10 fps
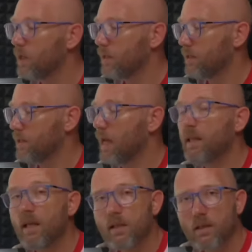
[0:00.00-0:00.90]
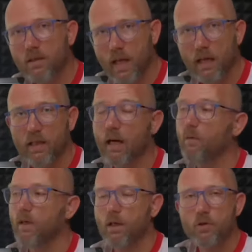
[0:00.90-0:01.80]
sending their data
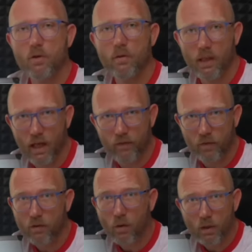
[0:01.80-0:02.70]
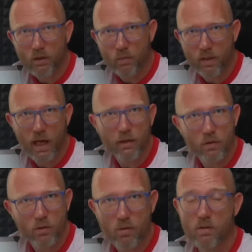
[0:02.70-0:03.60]
where it should live, not only to BI
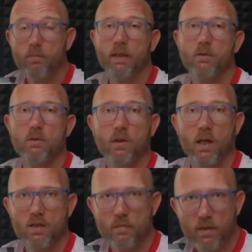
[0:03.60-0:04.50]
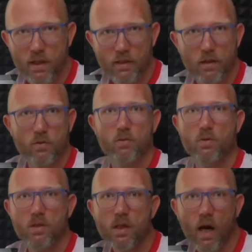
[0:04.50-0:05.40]
tools, but to customer success
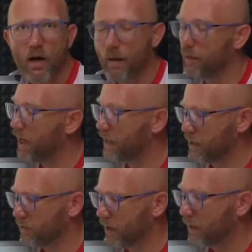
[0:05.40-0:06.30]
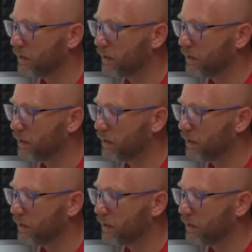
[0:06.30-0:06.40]
tools, CRM, etc.